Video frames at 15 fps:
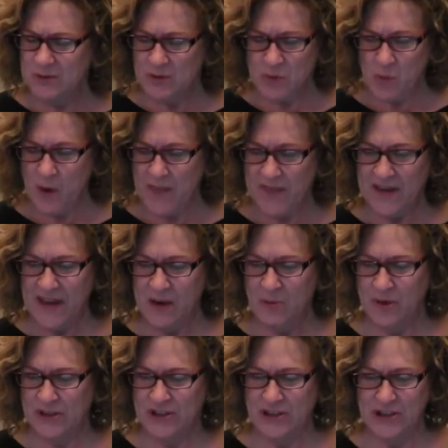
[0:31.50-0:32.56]
there's one thing I
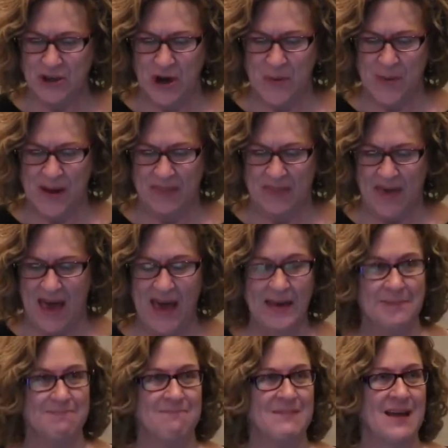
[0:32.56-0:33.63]
wanted you to know about
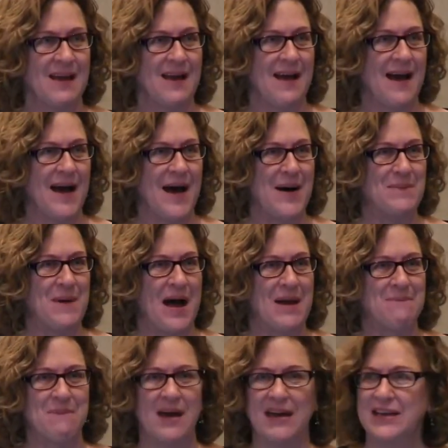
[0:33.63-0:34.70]
that. I
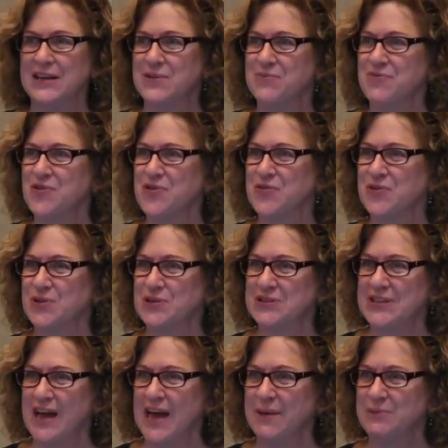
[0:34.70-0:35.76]
met him for the first
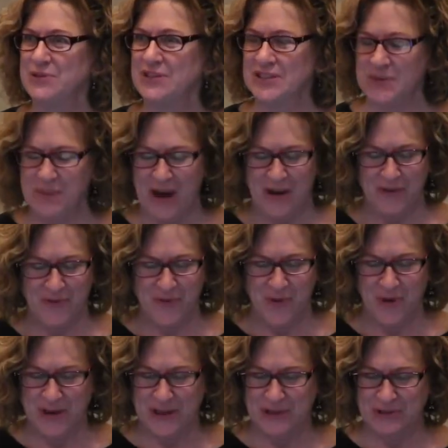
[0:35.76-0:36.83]
time just about
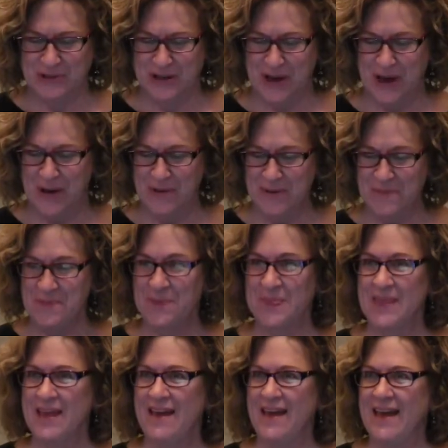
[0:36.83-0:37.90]
4 years ago,
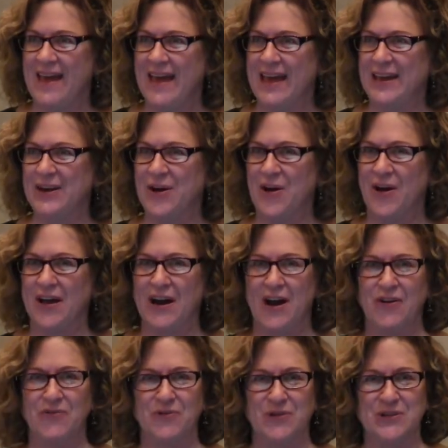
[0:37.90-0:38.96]
and on
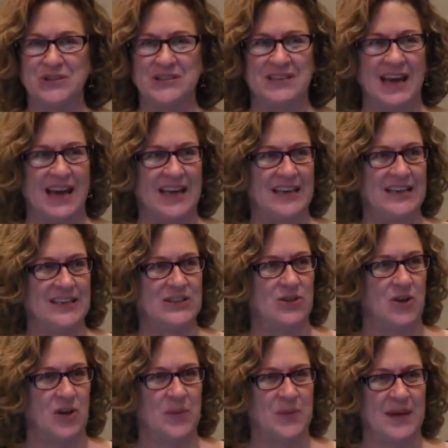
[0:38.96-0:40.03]
our first date, he
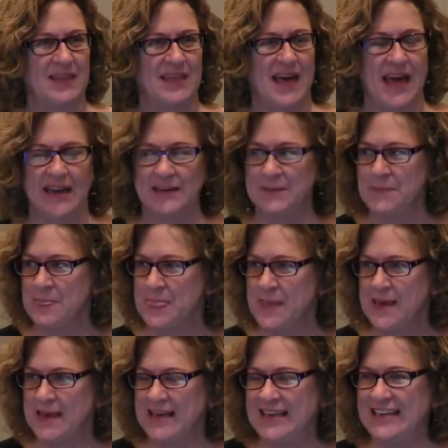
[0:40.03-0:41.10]
told me that
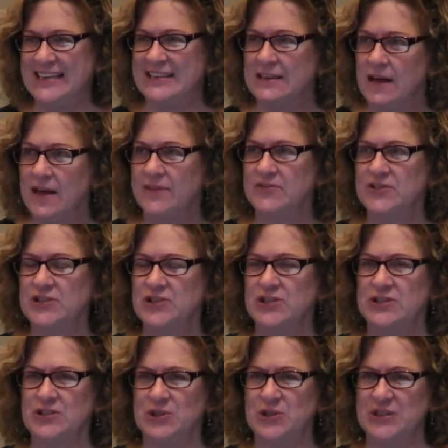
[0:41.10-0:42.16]
he loved
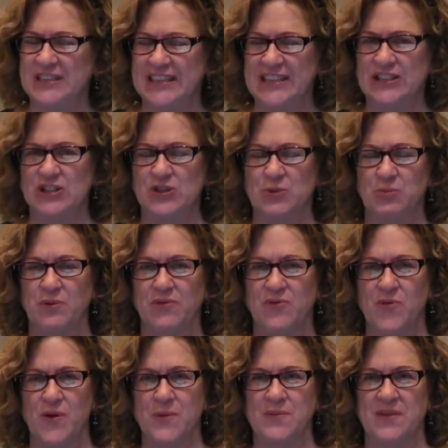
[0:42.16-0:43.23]
to teach
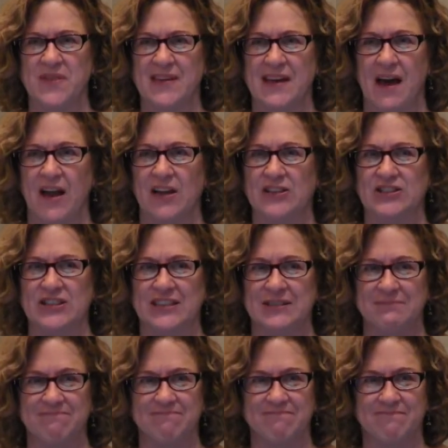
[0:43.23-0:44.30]
Reformed theology.